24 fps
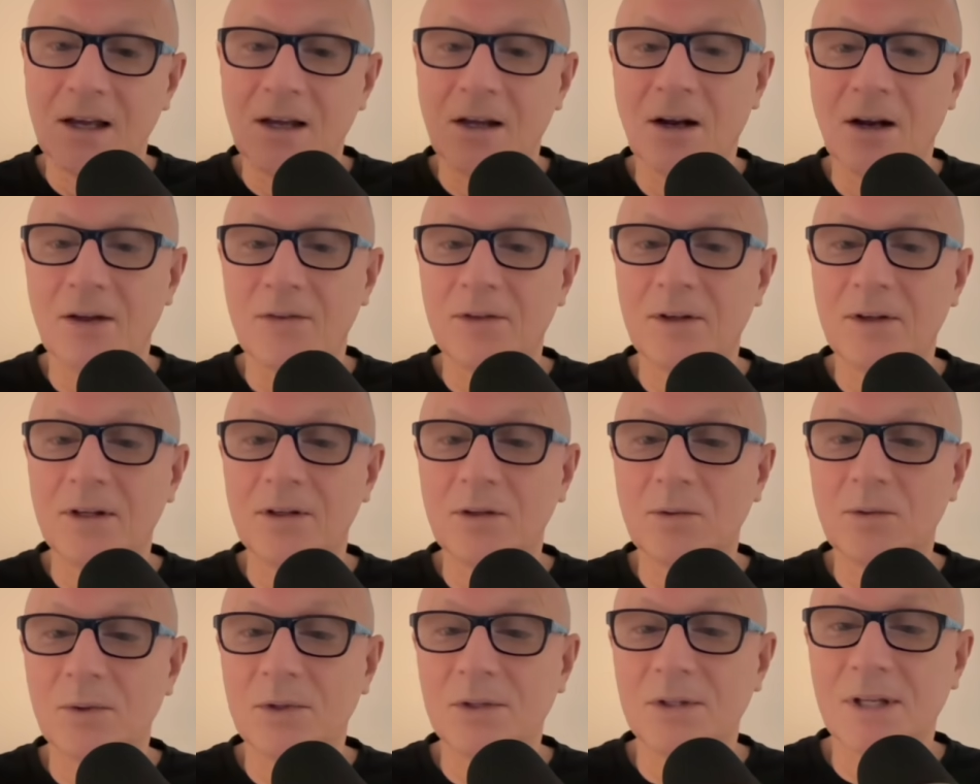And I think
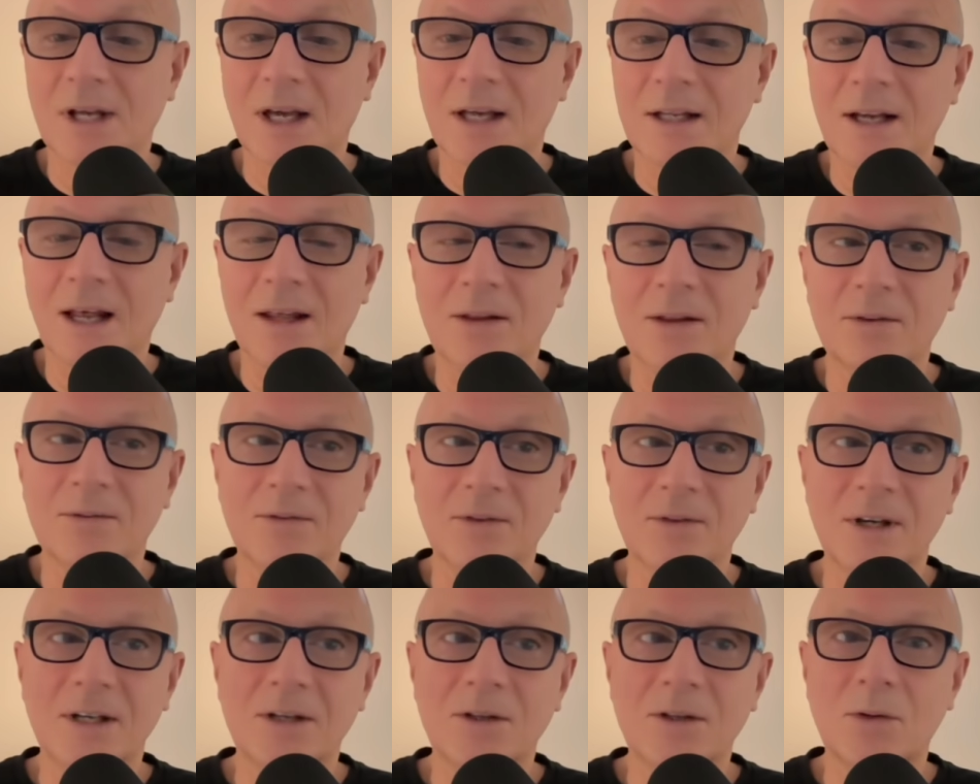there was another
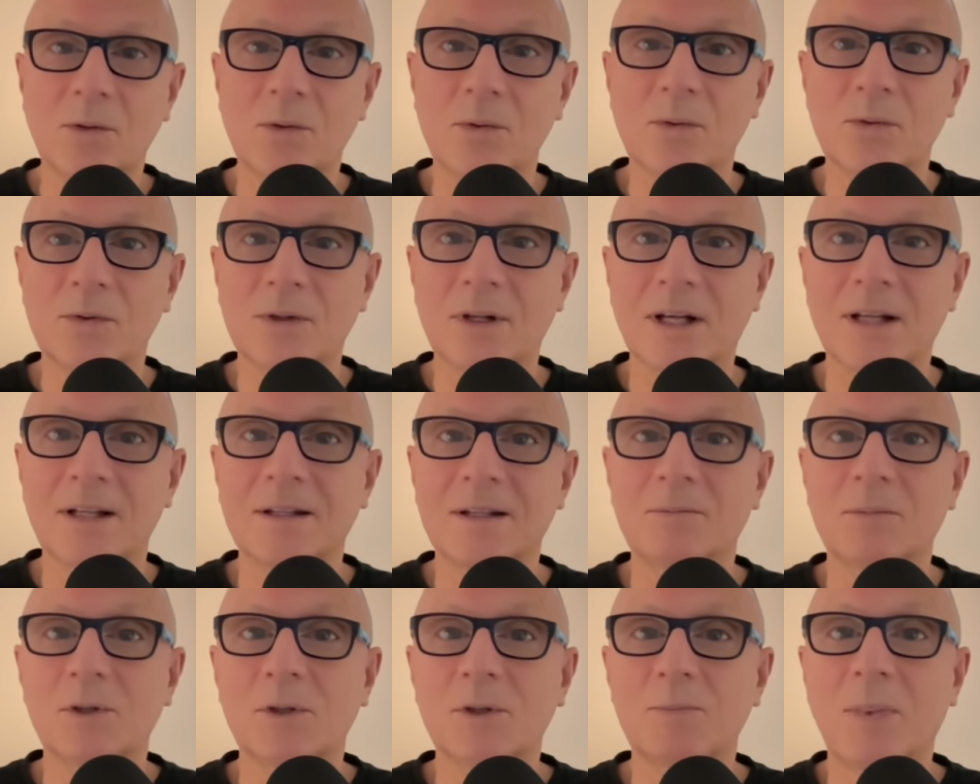vehicle
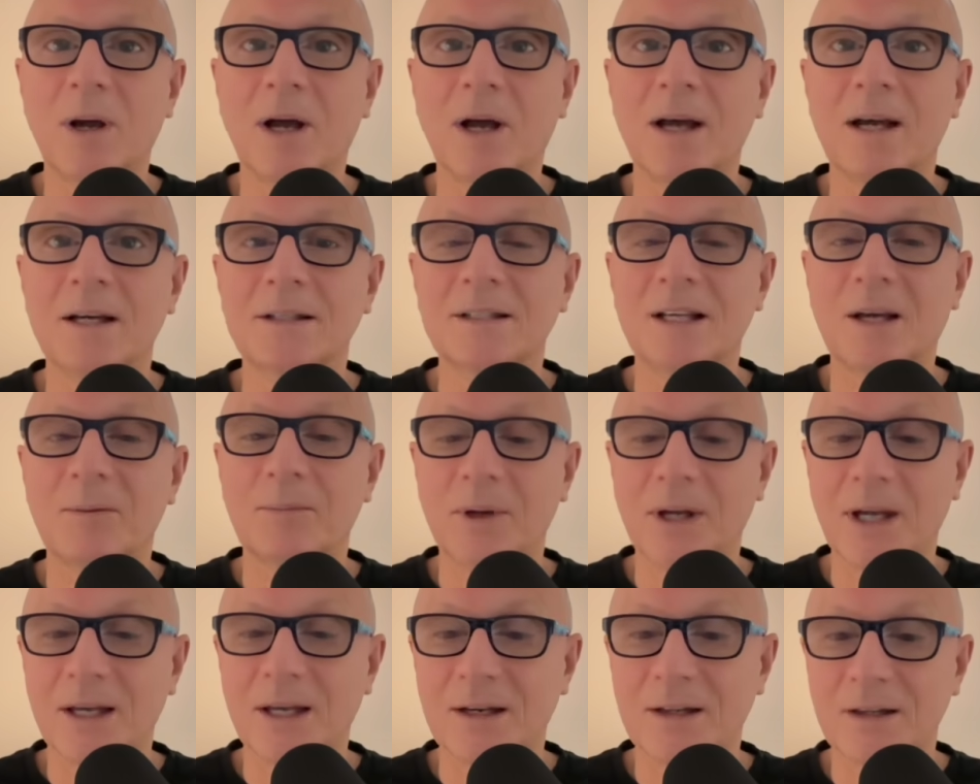that was parked up
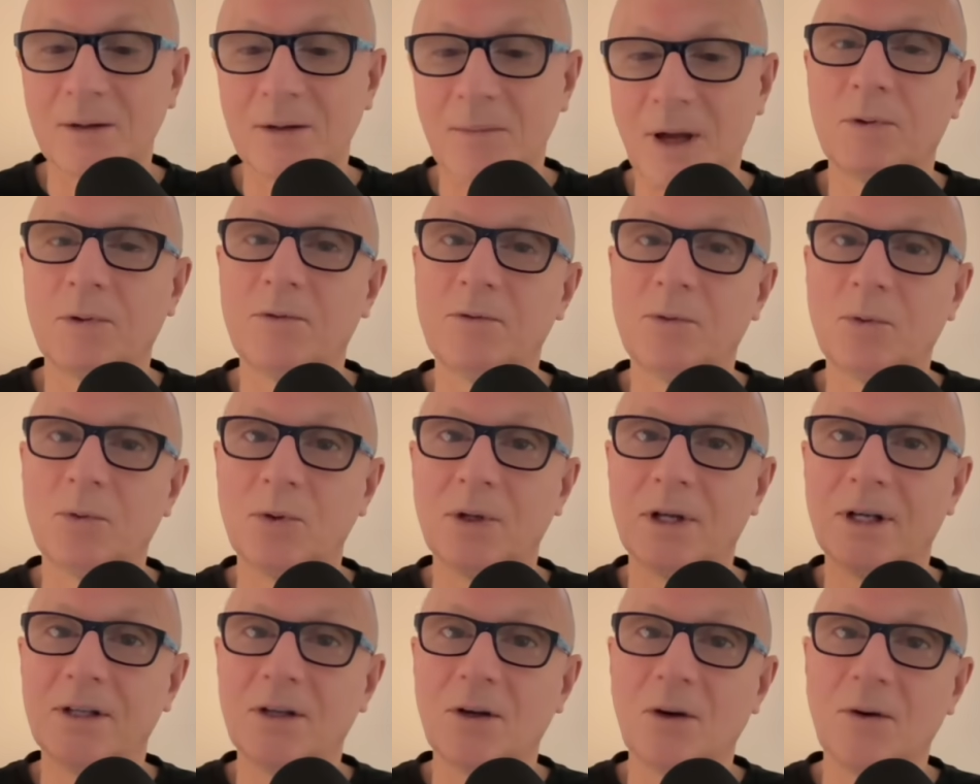ahead of them
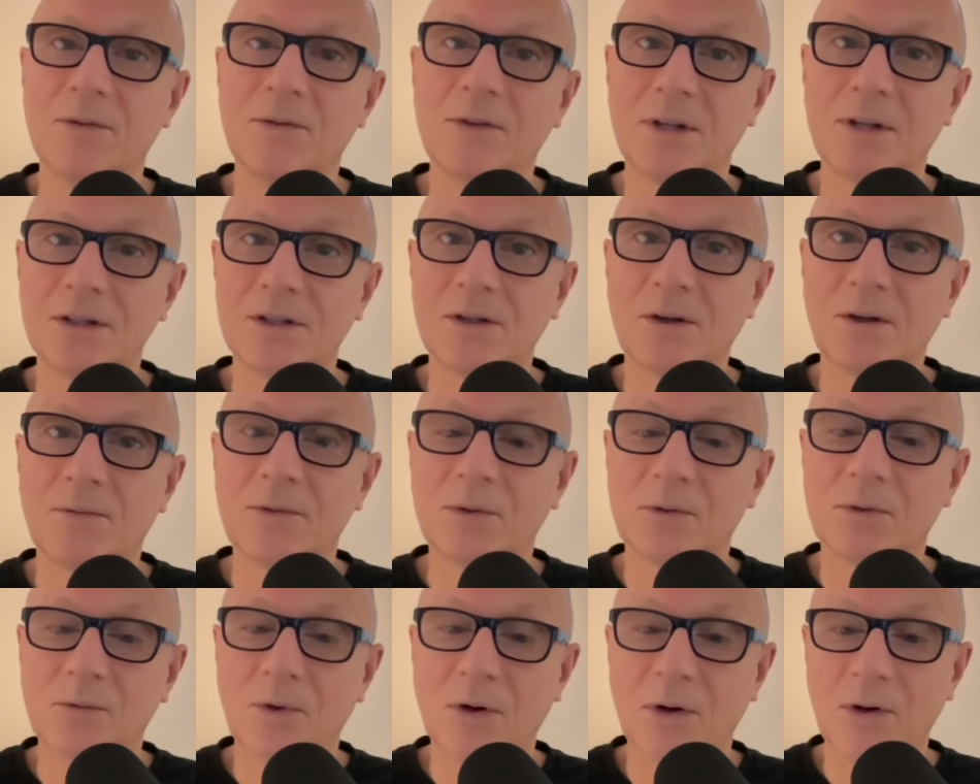before they got this off
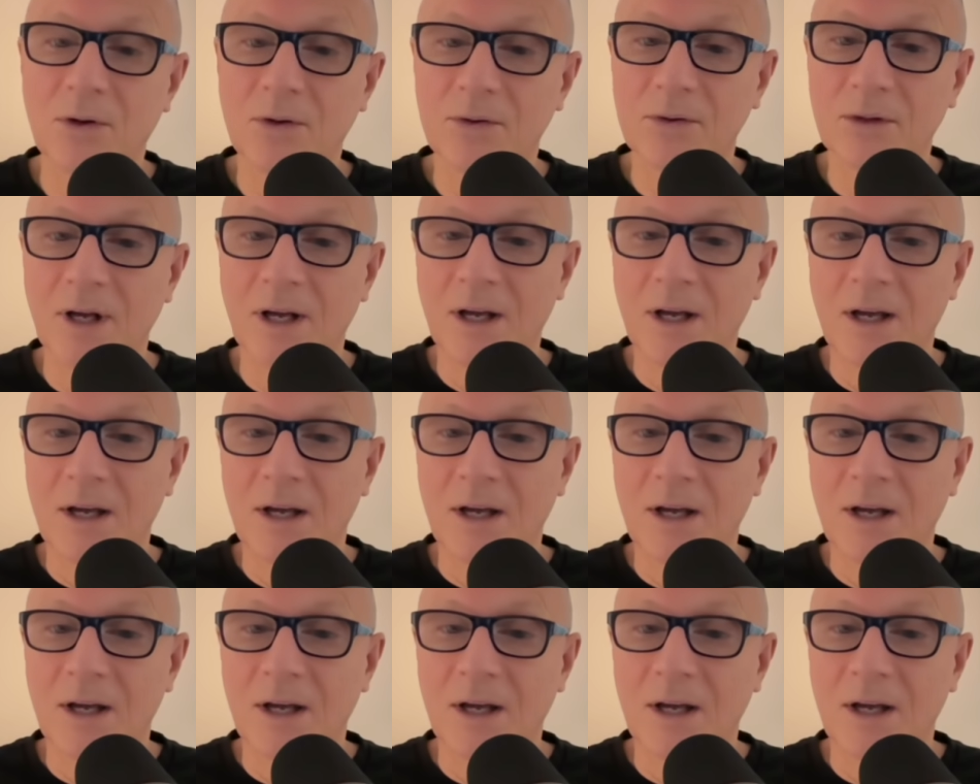the road.